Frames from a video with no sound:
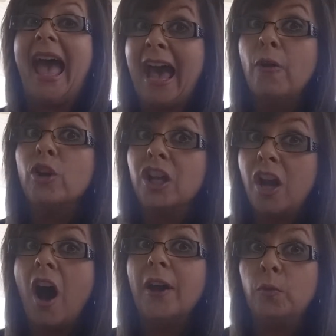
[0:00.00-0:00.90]
Our
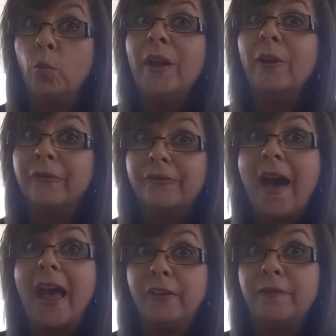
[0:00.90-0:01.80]
God will
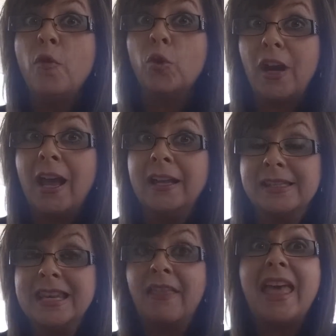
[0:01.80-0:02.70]
fight for
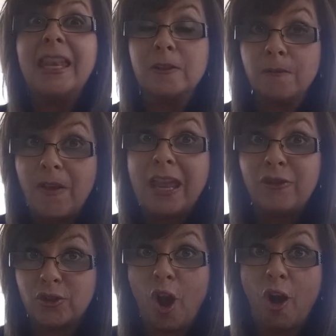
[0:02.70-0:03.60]
us. Now that is
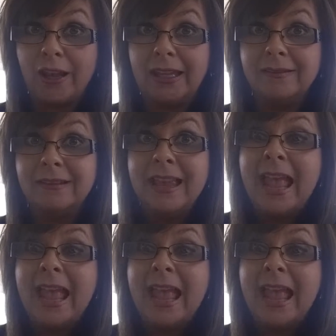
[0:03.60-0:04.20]
faith talking.